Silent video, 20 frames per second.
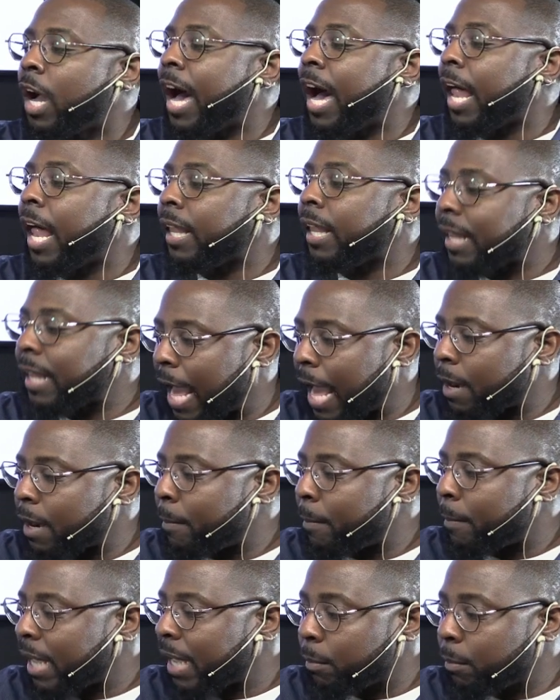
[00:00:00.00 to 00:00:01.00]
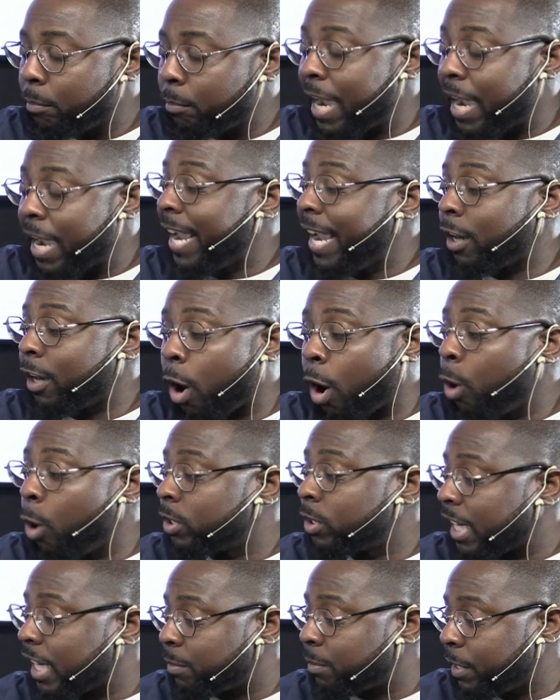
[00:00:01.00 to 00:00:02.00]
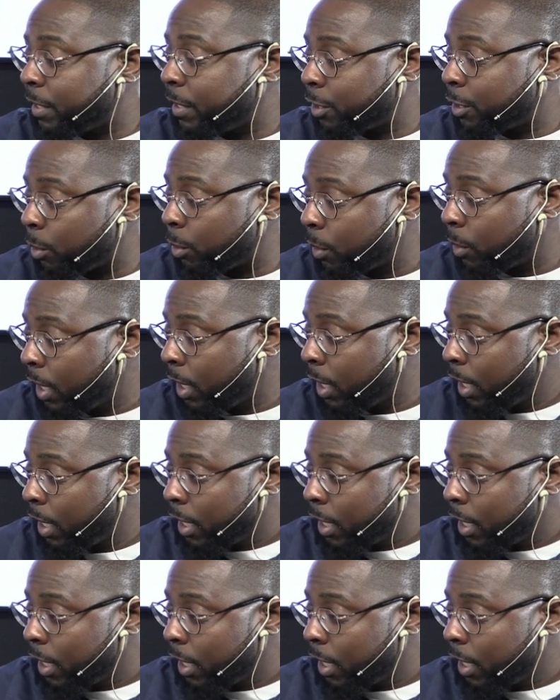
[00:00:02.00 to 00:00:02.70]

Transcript: a lot about the book and the Old Testament too.